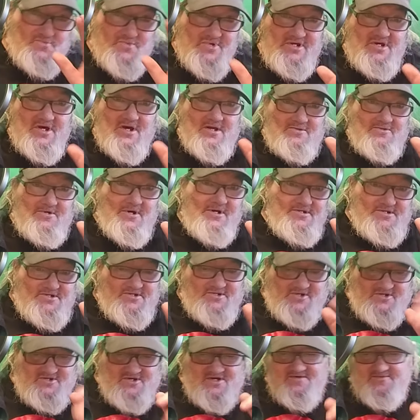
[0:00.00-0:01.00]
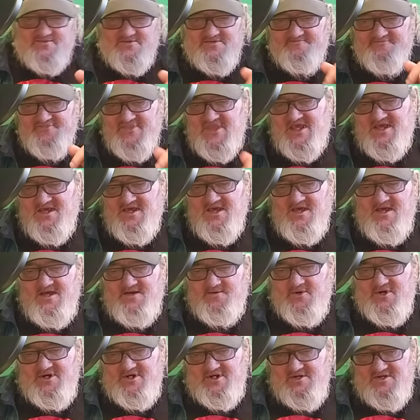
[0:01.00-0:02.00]
we got lots to cover.
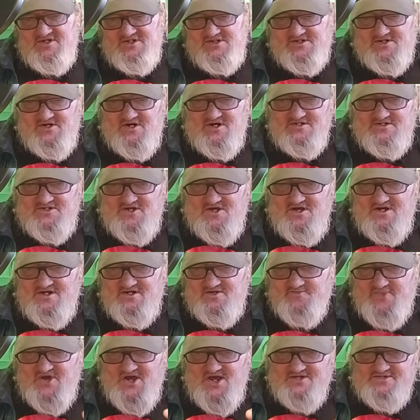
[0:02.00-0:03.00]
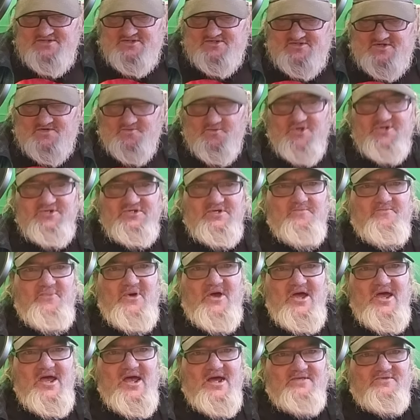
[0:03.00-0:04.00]
We're going to start talking about when you
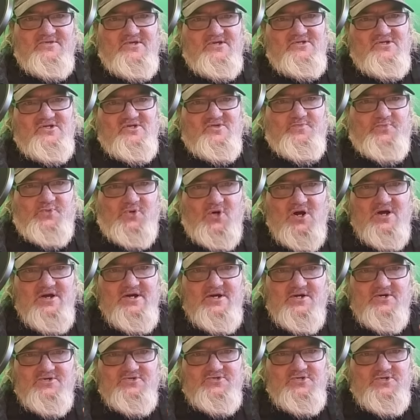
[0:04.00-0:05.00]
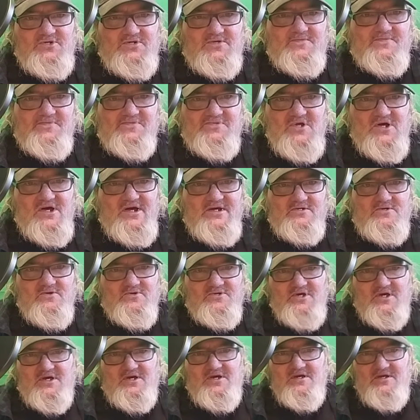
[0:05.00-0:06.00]
pack. This is prior to your flight,
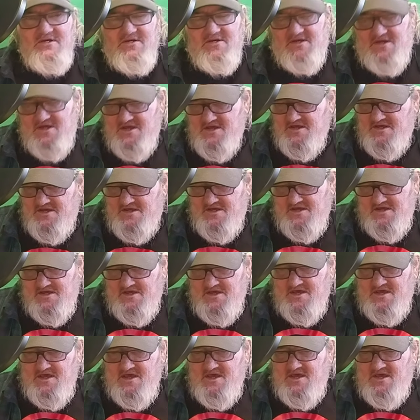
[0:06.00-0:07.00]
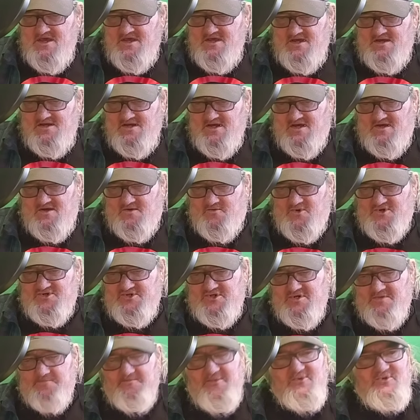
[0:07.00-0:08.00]
okay? uh, when
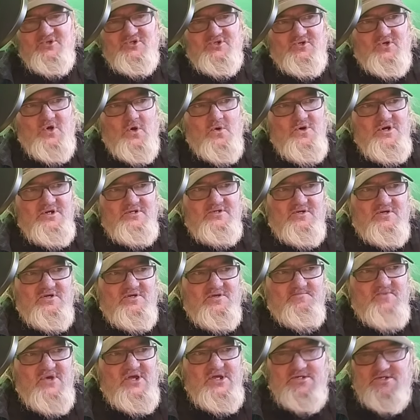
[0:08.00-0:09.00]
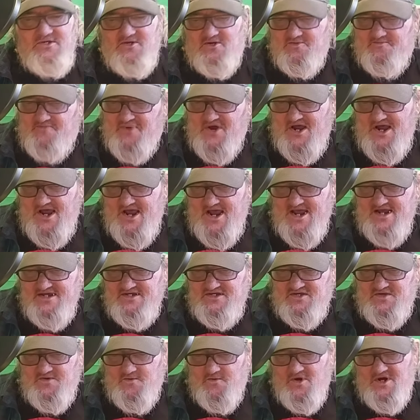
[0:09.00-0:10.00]
you're going to make your
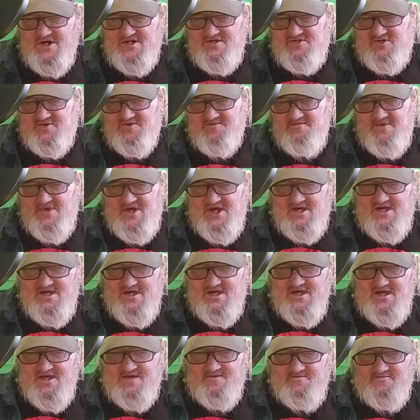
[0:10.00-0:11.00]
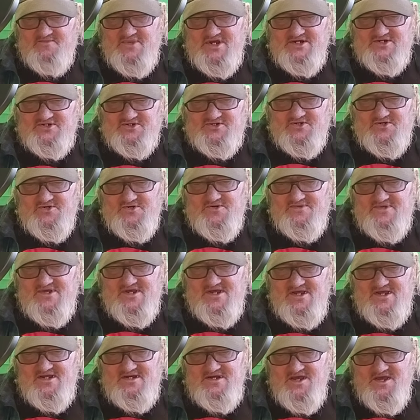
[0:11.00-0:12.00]
pack, you want to uh, make sure
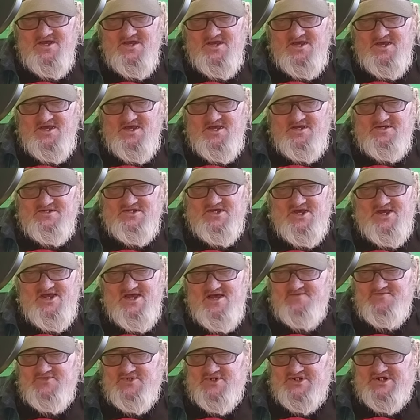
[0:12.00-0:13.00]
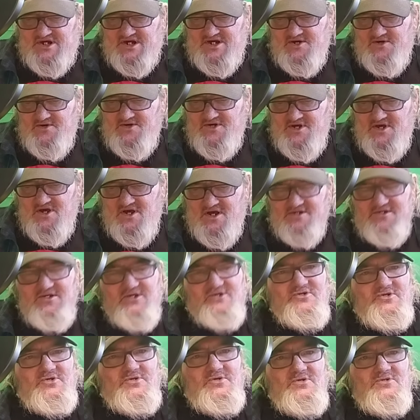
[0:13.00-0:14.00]
that you have your carry on
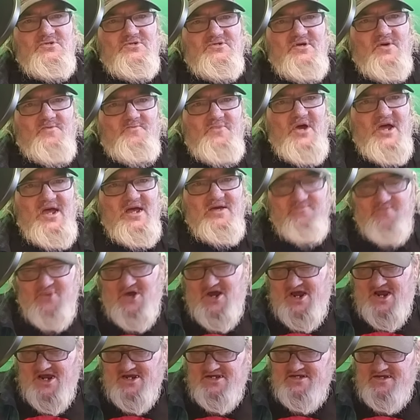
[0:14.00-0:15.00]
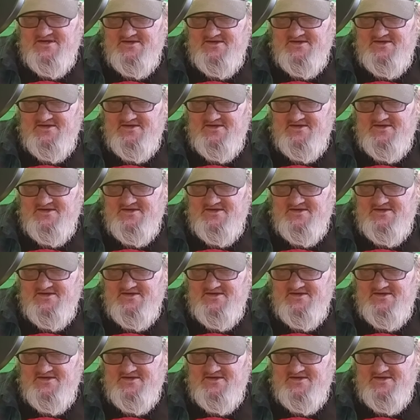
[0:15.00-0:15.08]
is usually a backpack.